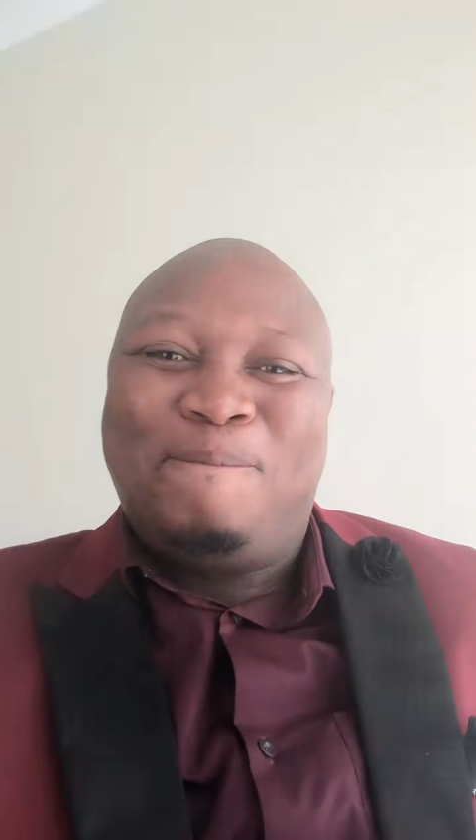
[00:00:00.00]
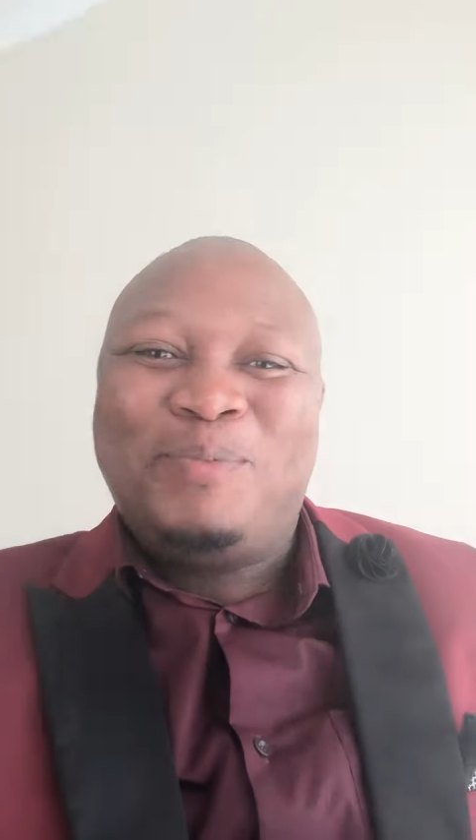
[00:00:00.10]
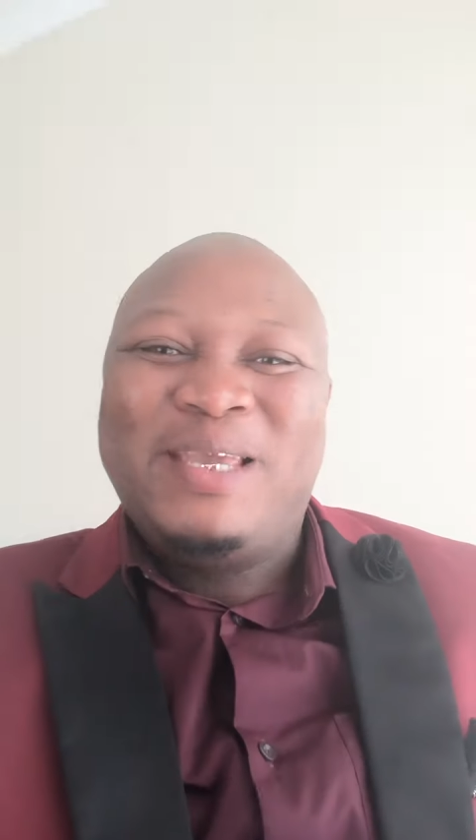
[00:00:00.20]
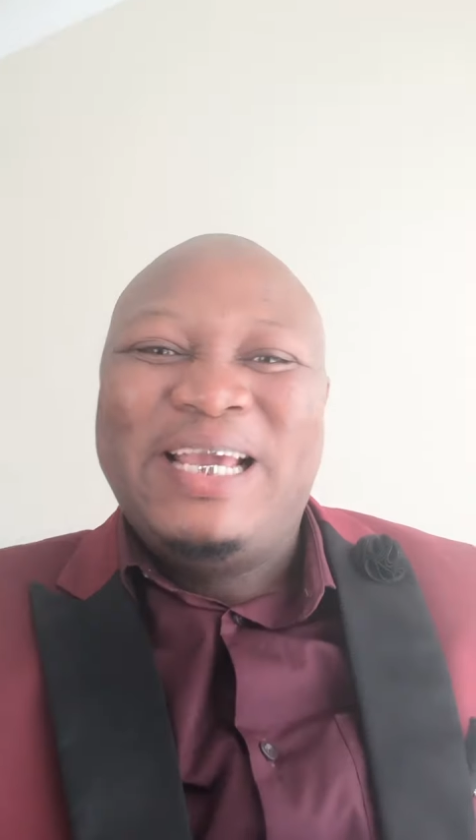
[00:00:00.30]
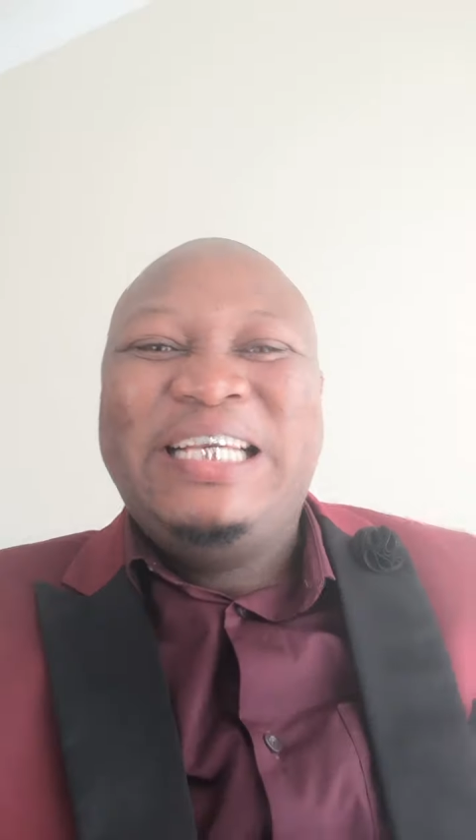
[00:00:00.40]

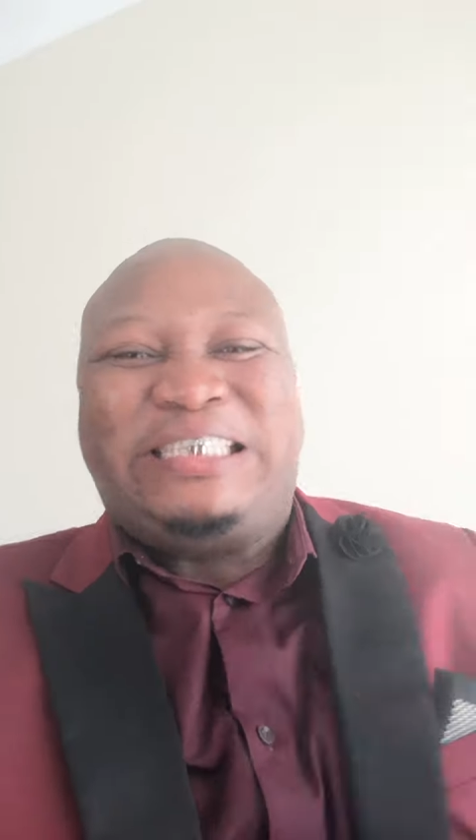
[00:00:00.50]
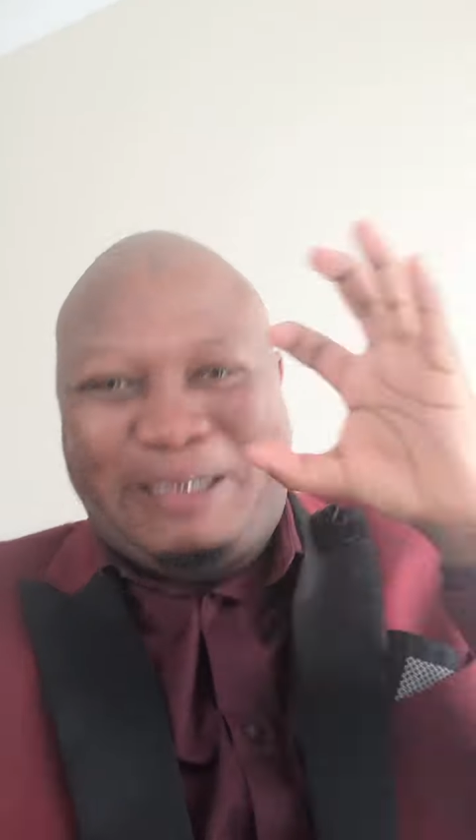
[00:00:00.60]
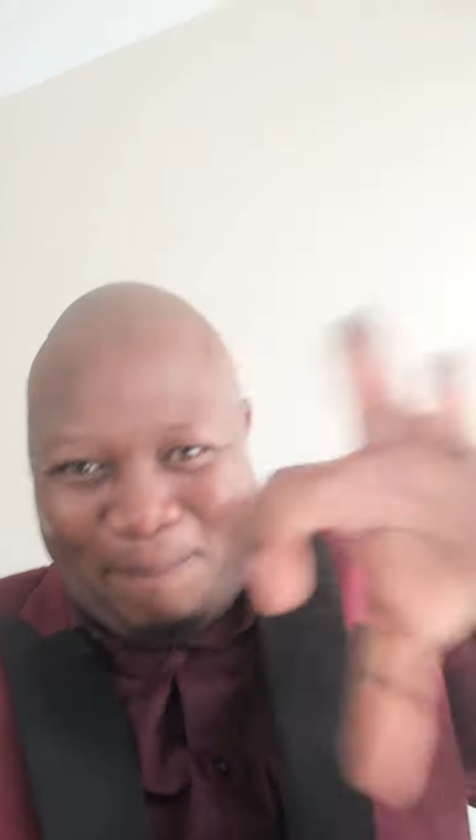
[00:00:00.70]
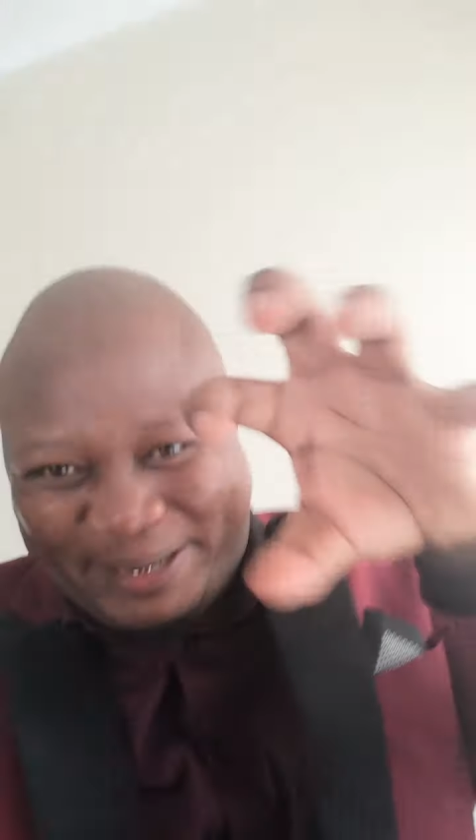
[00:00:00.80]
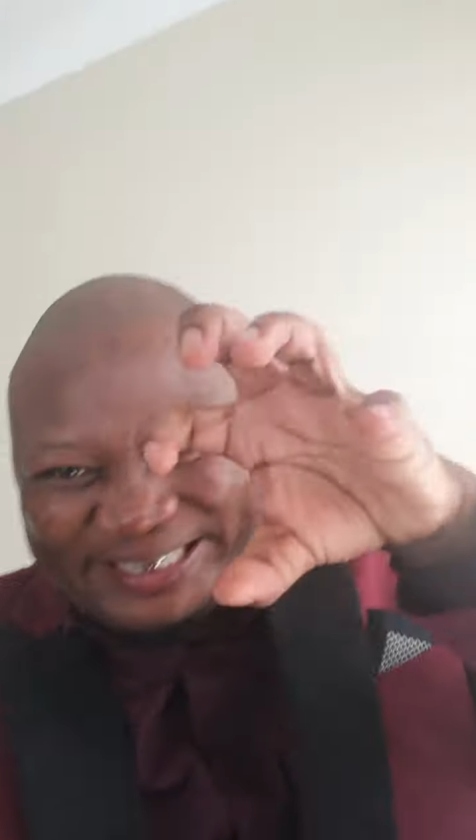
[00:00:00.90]
Hmm?
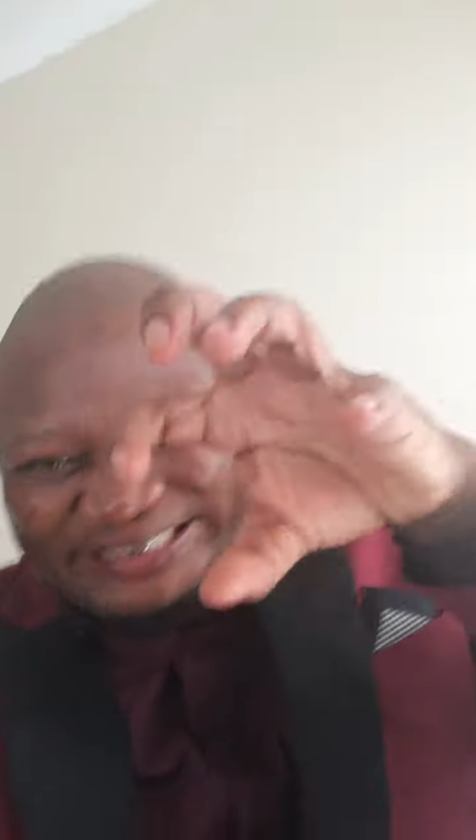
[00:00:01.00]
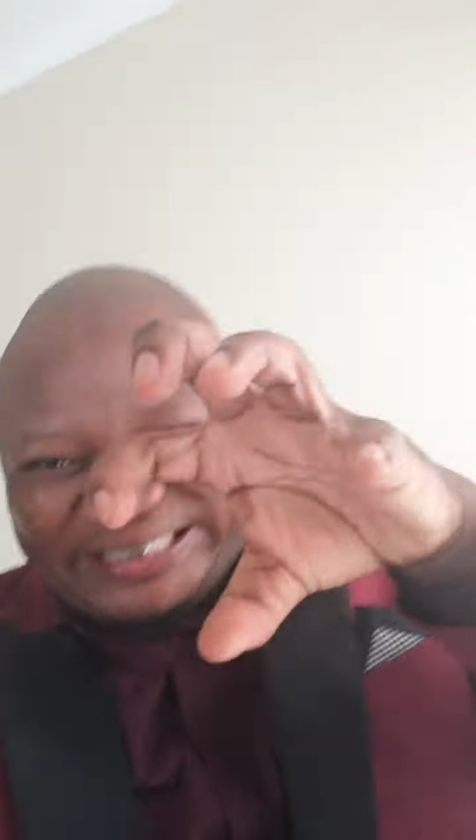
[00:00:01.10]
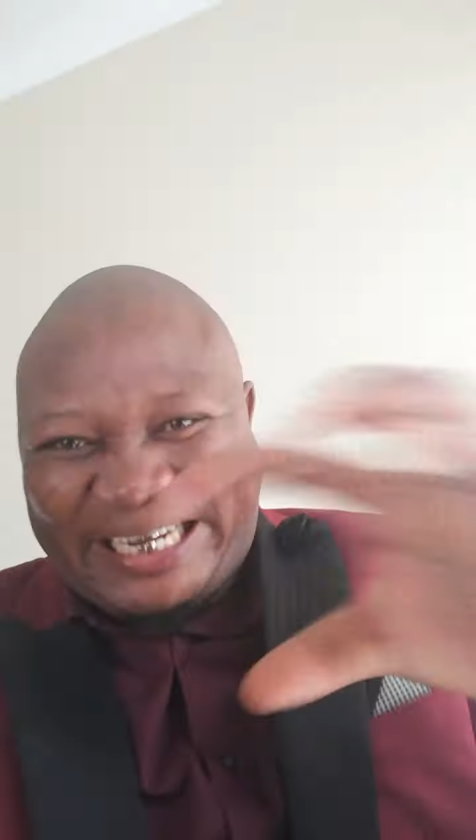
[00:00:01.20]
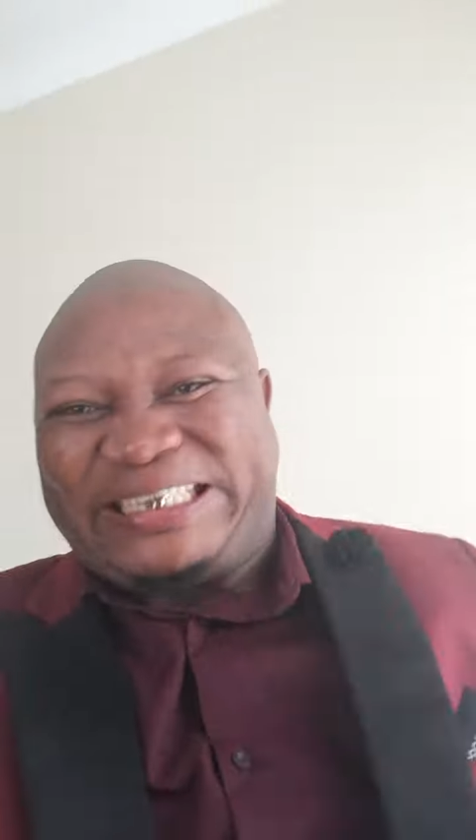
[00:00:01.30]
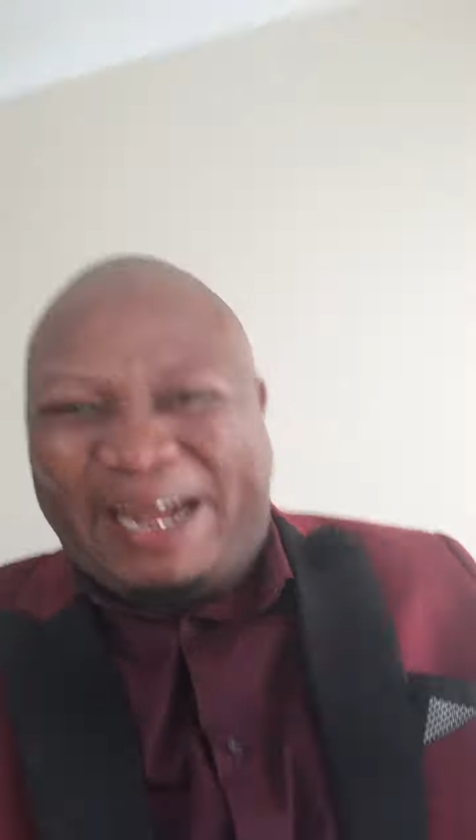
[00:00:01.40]
Some
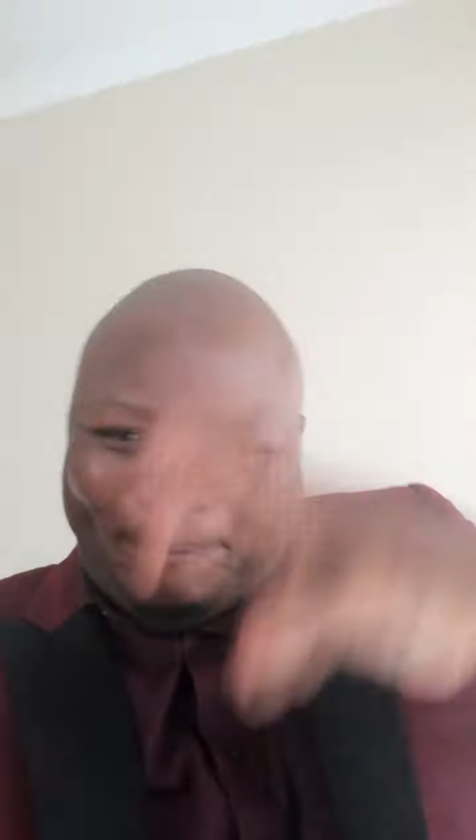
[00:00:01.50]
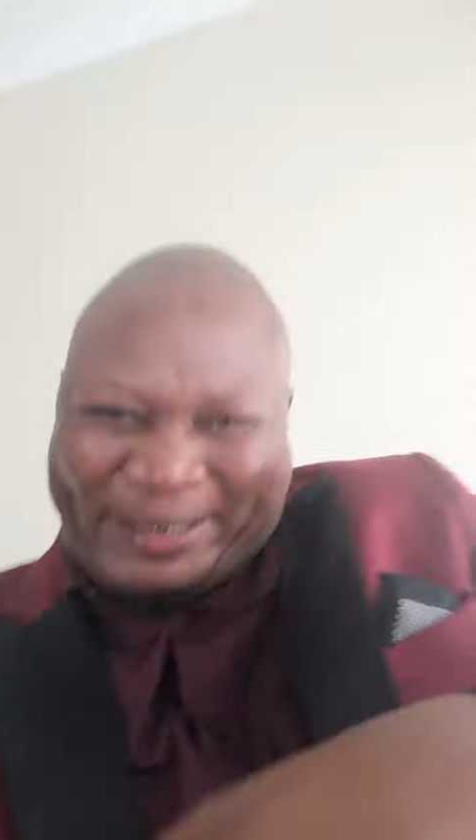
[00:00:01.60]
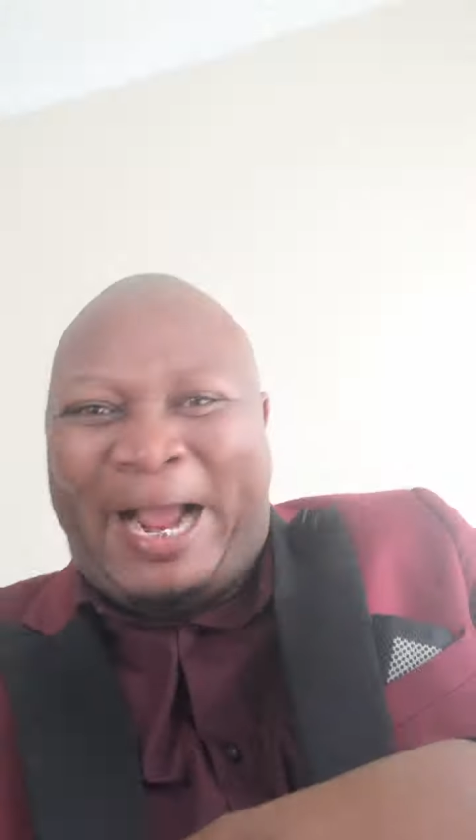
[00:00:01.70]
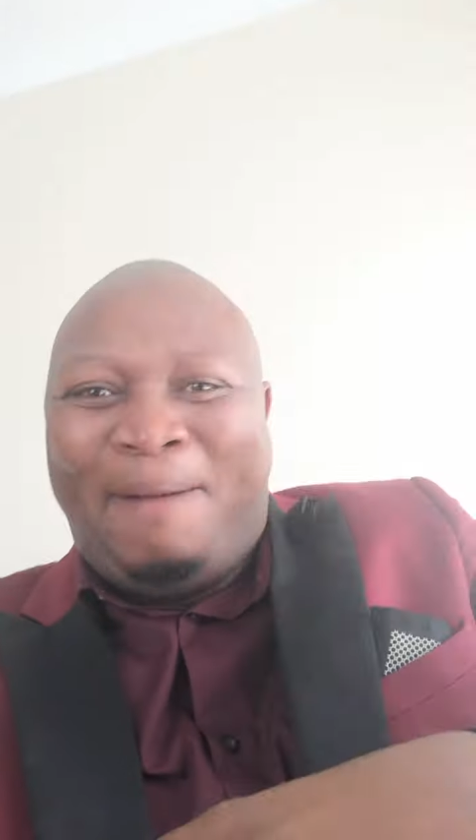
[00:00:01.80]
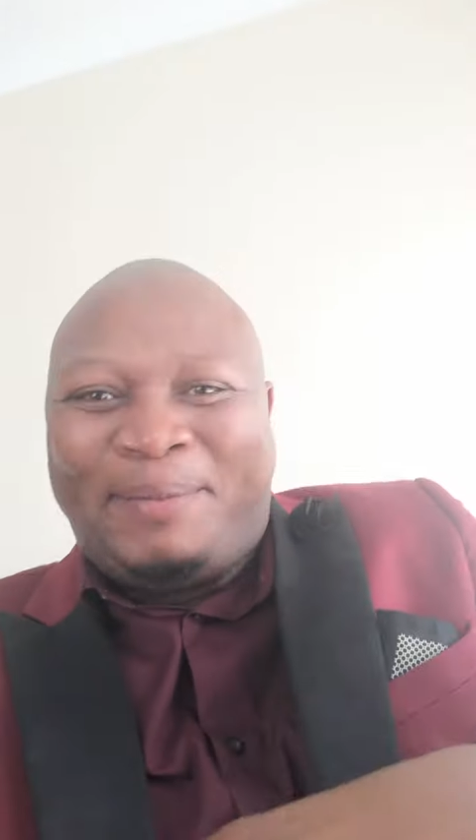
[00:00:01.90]
lizard I'm
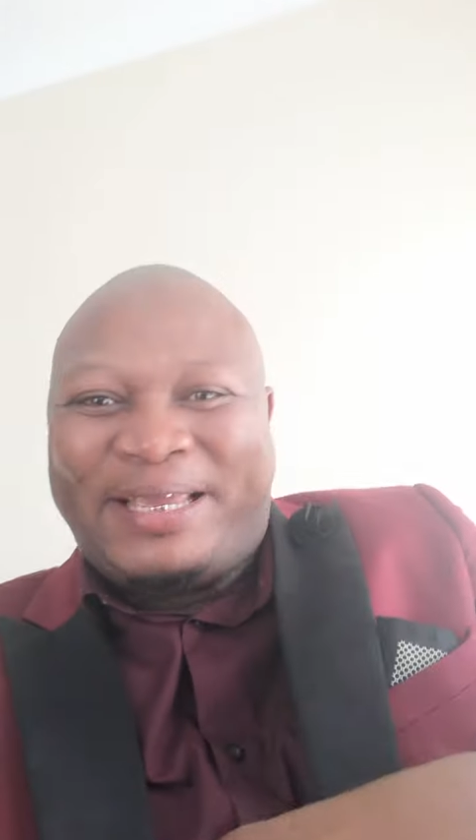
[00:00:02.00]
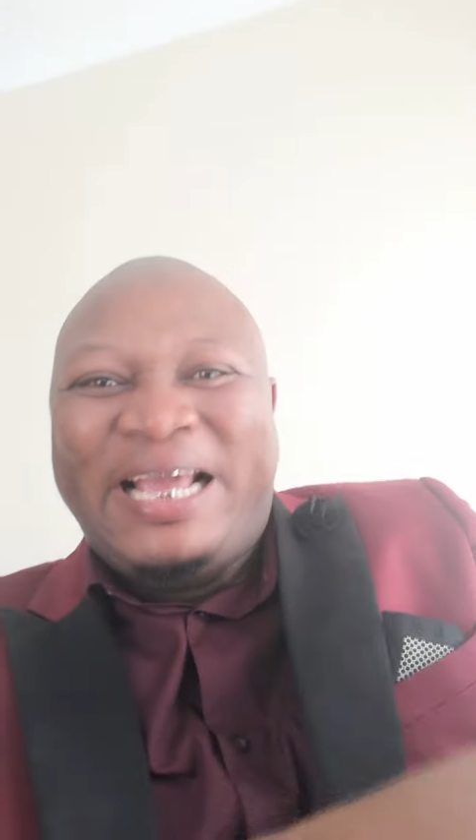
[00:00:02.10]
coming.